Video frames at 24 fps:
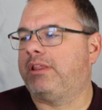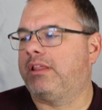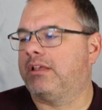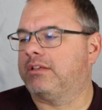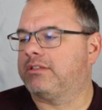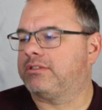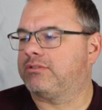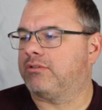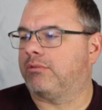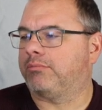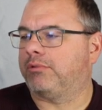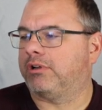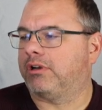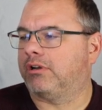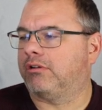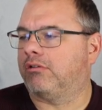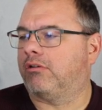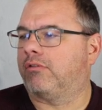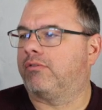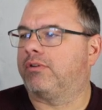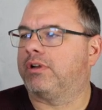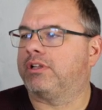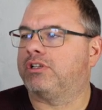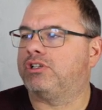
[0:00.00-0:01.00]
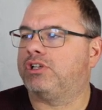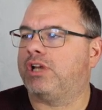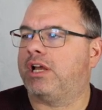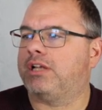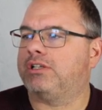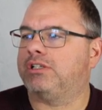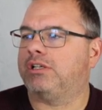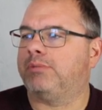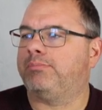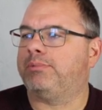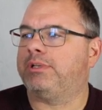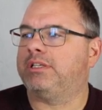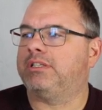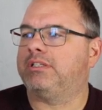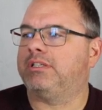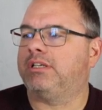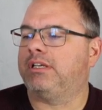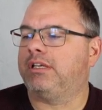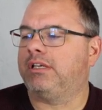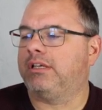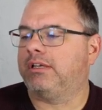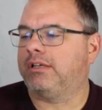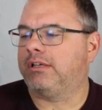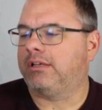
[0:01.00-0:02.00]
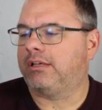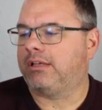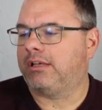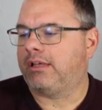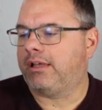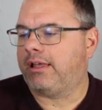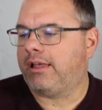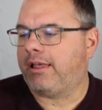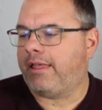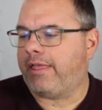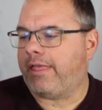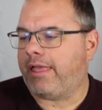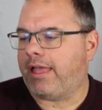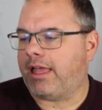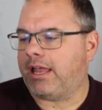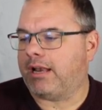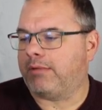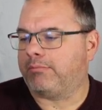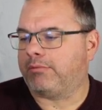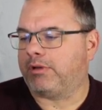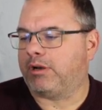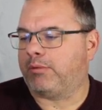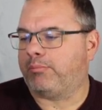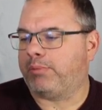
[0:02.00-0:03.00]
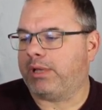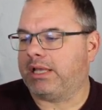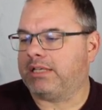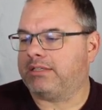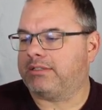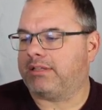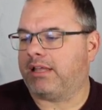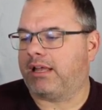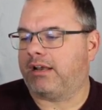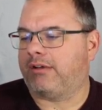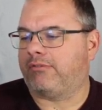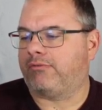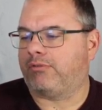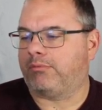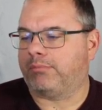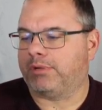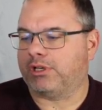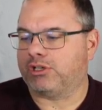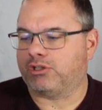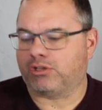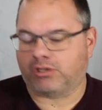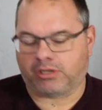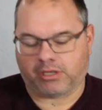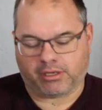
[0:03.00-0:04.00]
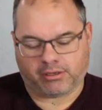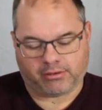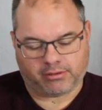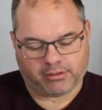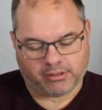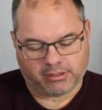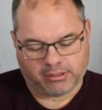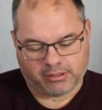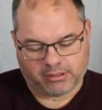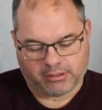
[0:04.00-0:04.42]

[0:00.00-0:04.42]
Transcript: this, so I'm going to go over to ChatGPT, and I'm going to paste that information in.